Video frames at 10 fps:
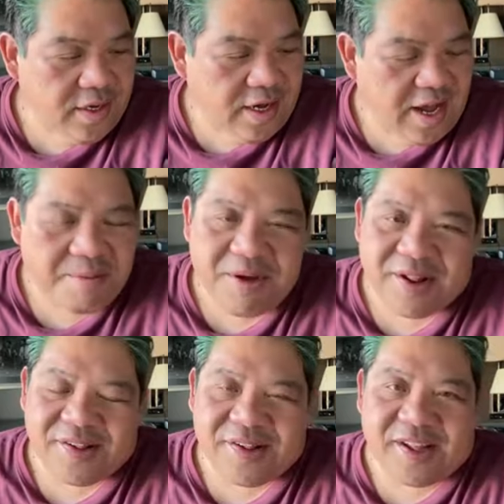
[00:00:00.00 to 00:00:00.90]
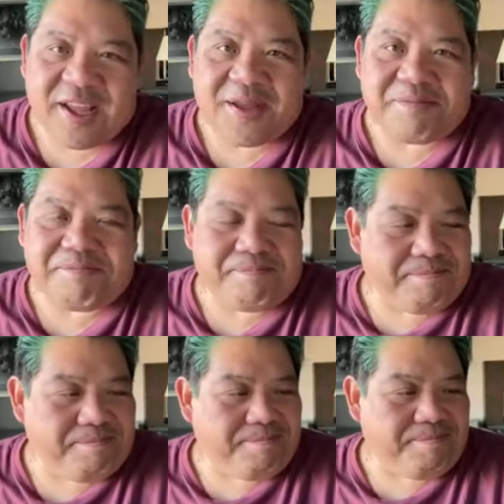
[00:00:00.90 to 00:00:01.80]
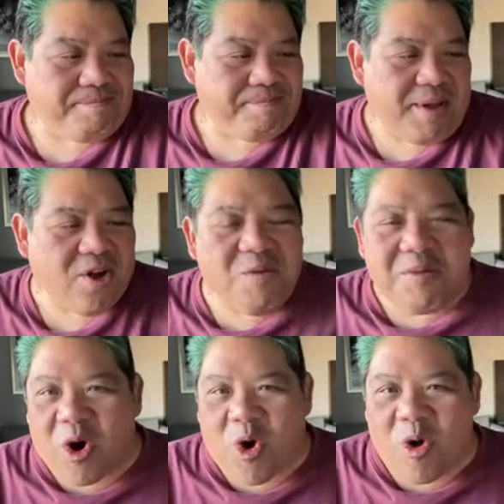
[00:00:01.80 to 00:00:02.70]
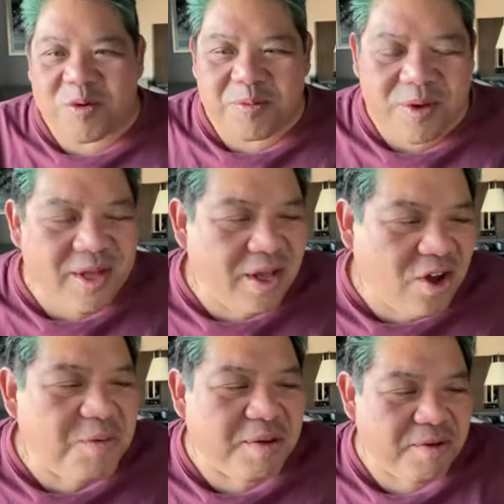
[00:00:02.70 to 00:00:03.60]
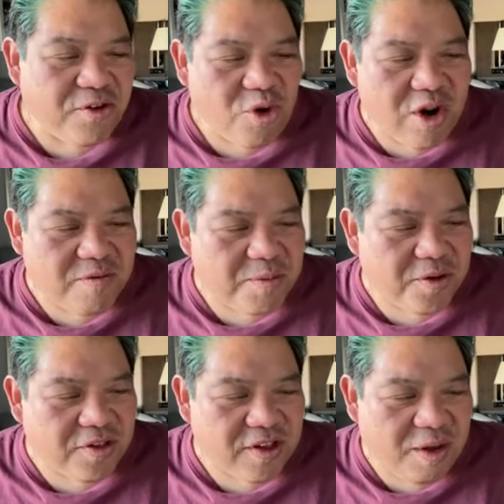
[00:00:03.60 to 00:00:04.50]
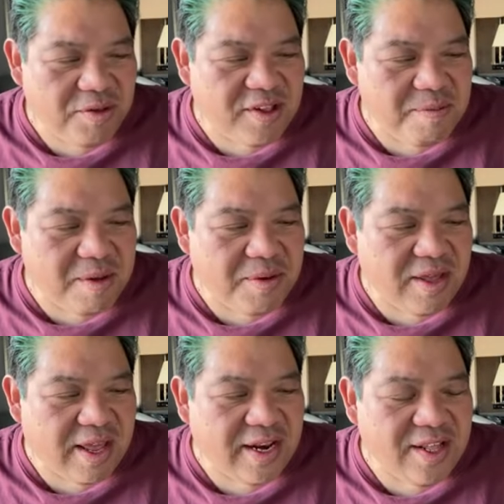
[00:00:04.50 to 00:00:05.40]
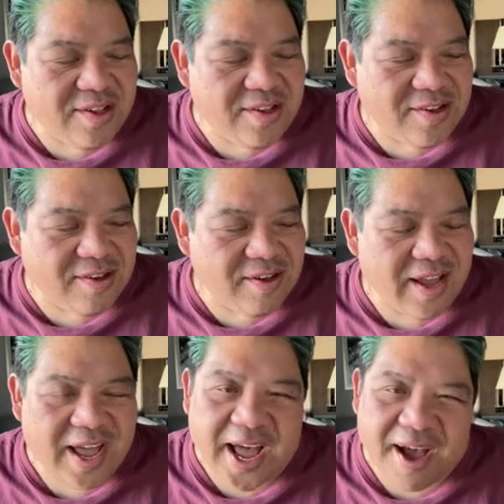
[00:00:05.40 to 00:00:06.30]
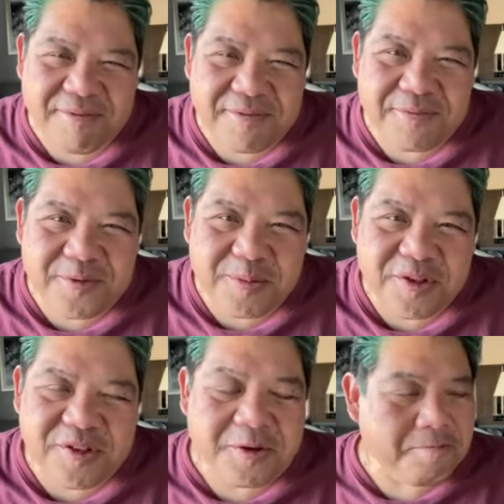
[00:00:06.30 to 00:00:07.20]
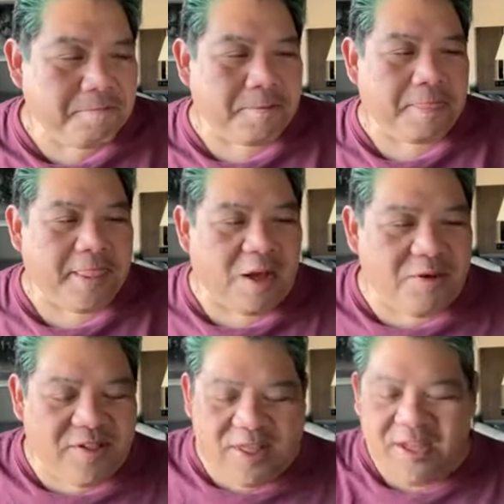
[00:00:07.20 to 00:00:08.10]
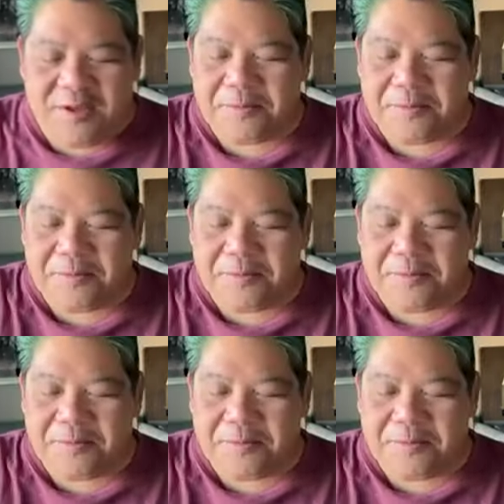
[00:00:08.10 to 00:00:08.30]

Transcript: I'm gonna say, it could be all Robusta. It could be a majority Robusta. I would say maybe at least half Robusta, I would think.